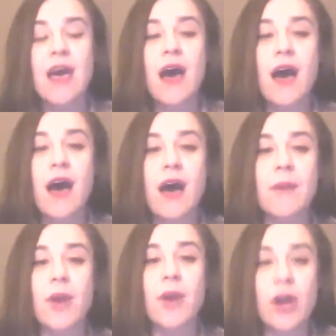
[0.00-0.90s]

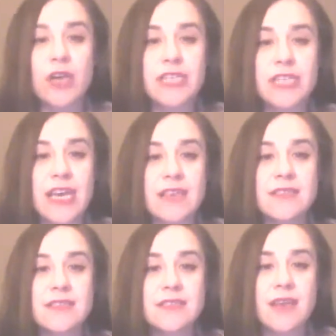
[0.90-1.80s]

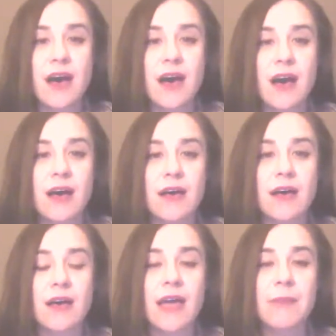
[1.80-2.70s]
urgings
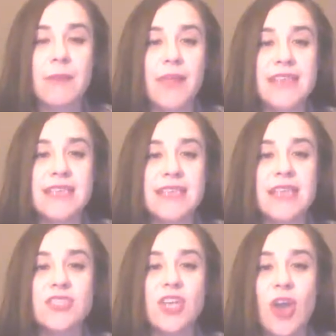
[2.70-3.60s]
and
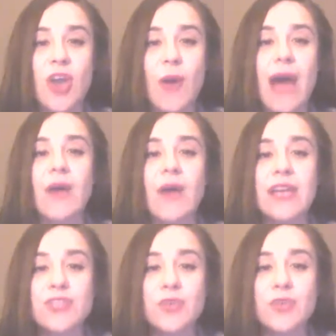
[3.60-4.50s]
blessings to go out
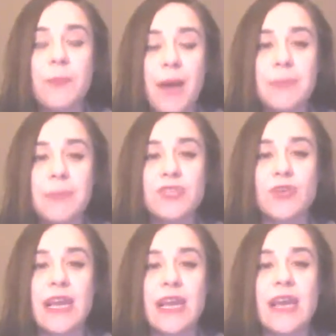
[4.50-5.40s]
and do
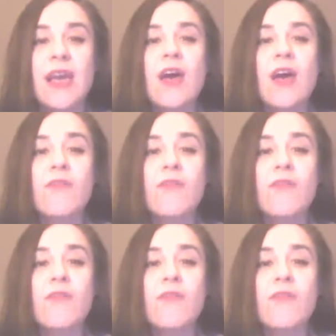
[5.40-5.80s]
puppetry